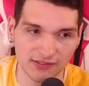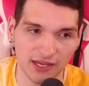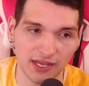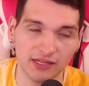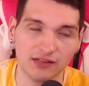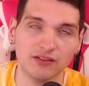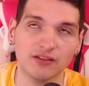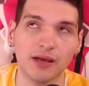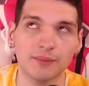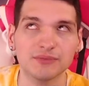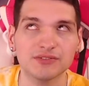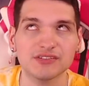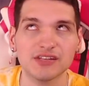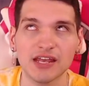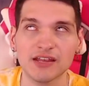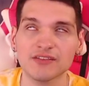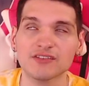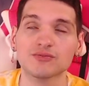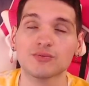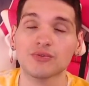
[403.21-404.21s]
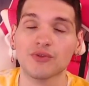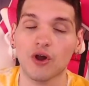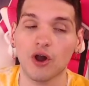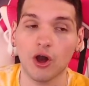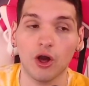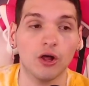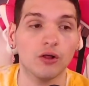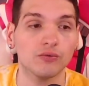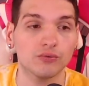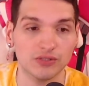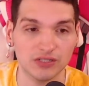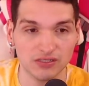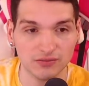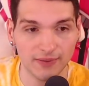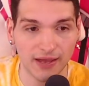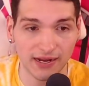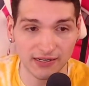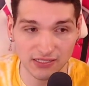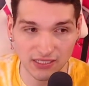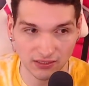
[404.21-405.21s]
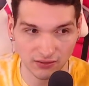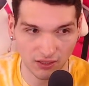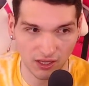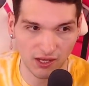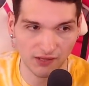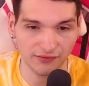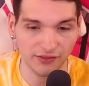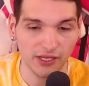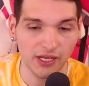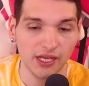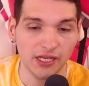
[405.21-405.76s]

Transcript: I'm saying this with all respect and love.